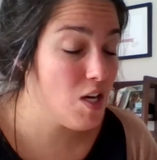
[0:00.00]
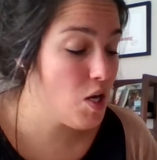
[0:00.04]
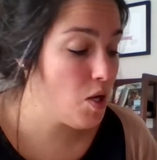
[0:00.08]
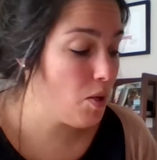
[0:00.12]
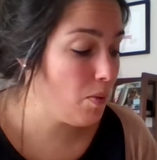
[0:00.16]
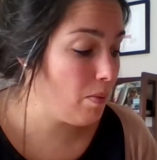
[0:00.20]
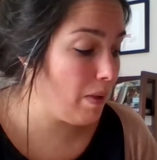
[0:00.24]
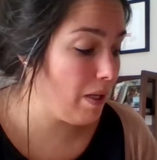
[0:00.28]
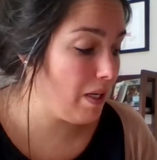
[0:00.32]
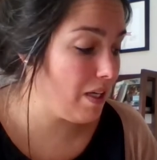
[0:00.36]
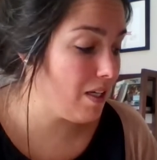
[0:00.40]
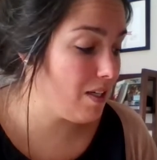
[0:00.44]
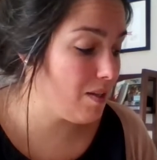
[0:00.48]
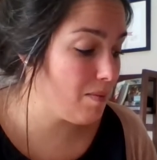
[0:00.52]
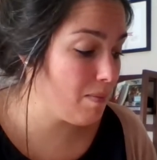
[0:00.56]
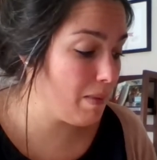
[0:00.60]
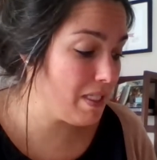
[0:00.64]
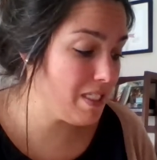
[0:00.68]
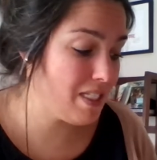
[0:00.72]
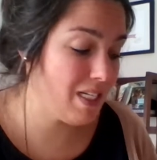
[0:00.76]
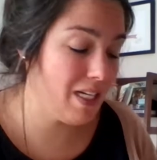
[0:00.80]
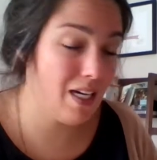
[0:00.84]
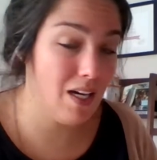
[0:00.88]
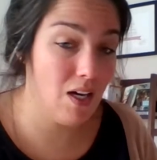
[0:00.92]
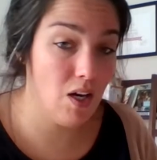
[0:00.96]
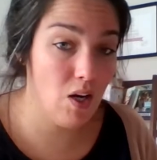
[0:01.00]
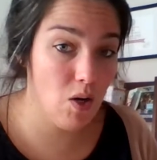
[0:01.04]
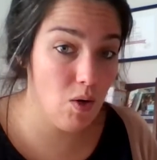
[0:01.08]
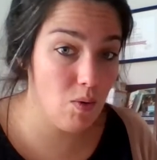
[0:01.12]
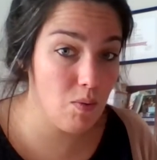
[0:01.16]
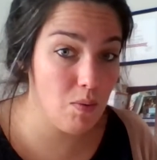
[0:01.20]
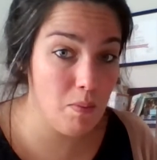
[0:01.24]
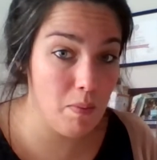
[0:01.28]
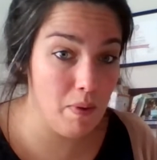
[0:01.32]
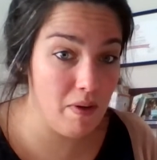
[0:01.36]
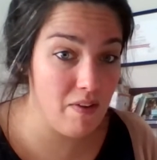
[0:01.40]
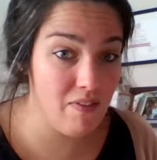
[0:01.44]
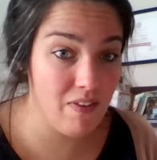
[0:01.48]
My, my day at
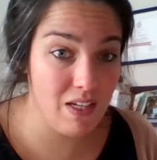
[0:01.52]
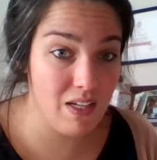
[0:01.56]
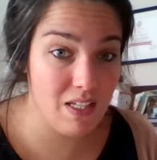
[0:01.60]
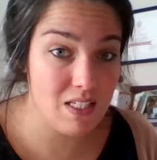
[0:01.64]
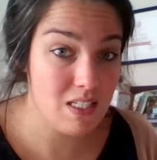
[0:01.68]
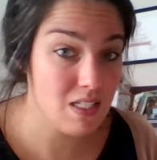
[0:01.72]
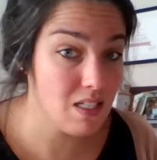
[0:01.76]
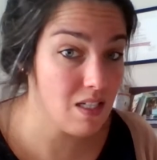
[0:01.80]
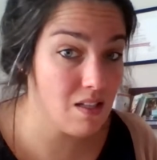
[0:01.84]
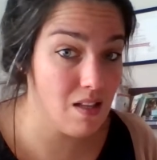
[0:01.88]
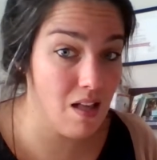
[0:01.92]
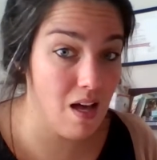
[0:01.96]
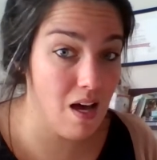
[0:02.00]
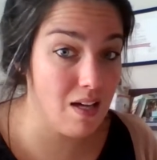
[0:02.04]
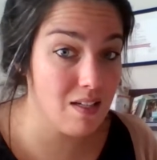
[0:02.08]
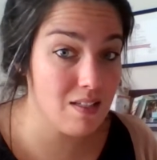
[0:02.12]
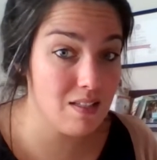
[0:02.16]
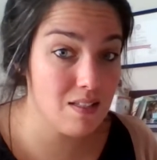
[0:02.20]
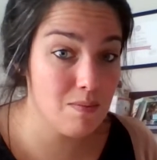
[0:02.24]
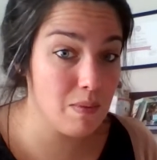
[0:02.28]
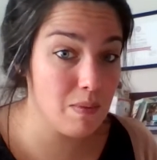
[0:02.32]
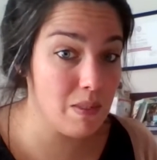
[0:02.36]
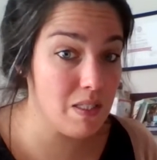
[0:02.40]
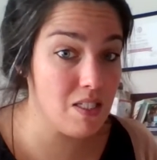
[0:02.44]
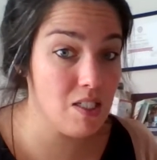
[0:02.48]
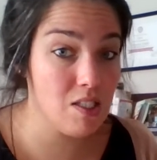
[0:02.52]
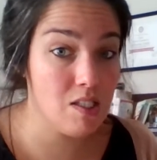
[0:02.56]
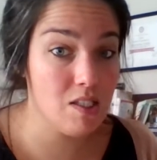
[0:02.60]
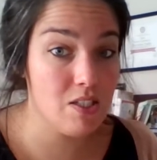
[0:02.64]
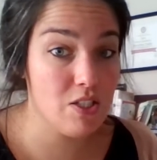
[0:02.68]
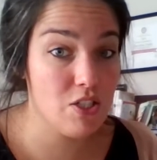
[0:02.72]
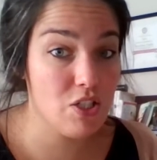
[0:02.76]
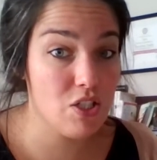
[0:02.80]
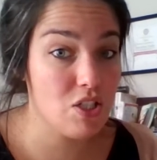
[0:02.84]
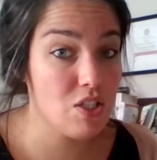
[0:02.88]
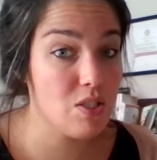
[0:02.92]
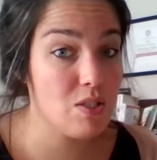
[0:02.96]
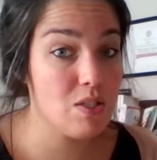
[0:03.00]
home, my fancy glass, and my
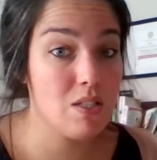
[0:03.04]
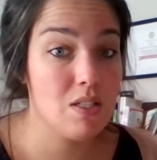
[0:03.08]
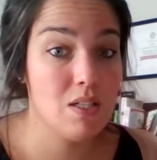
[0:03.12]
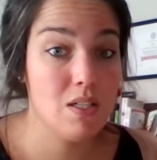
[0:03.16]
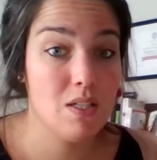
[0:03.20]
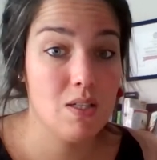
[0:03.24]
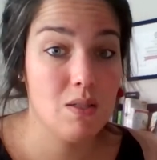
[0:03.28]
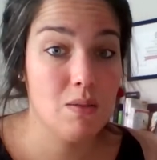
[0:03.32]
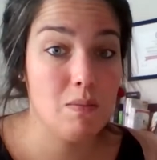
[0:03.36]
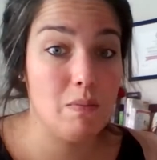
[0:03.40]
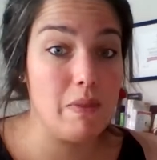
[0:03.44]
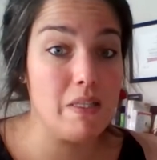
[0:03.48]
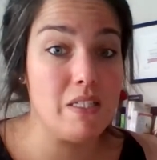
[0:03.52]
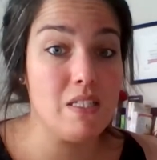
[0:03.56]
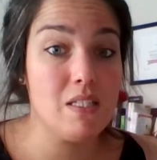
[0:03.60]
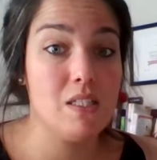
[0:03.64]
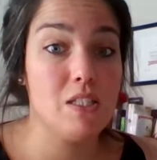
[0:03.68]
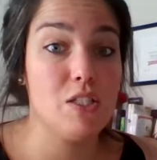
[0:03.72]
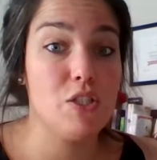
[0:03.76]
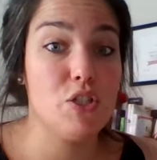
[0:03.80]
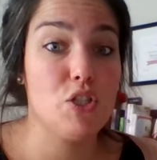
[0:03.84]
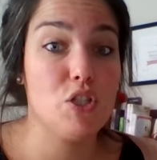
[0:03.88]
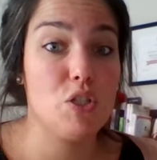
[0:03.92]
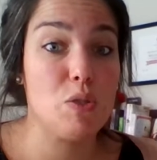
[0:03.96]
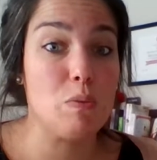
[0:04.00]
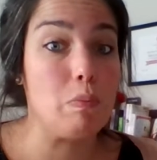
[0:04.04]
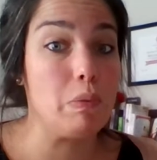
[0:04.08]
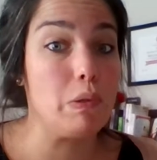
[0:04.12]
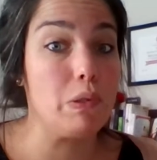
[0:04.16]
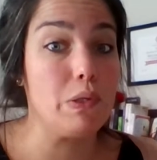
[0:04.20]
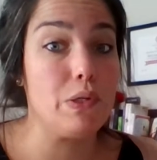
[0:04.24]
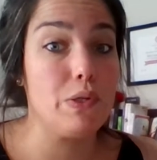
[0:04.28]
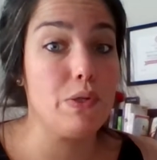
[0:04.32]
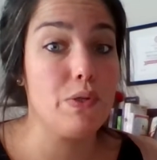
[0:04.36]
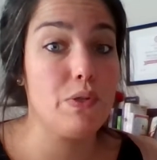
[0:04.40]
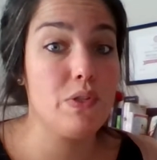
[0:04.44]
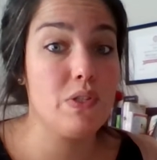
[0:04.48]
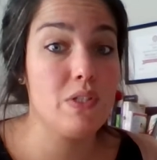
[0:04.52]
delicious my delicious
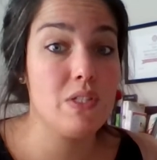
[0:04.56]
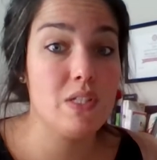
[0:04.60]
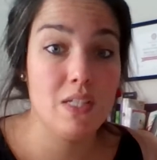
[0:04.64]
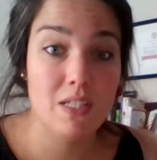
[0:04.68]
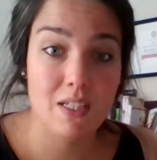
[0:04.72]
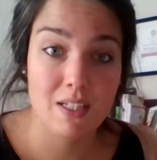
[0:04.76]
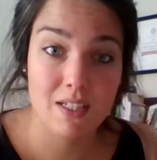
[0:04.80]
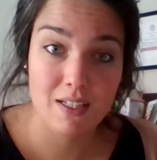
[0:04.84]
brews.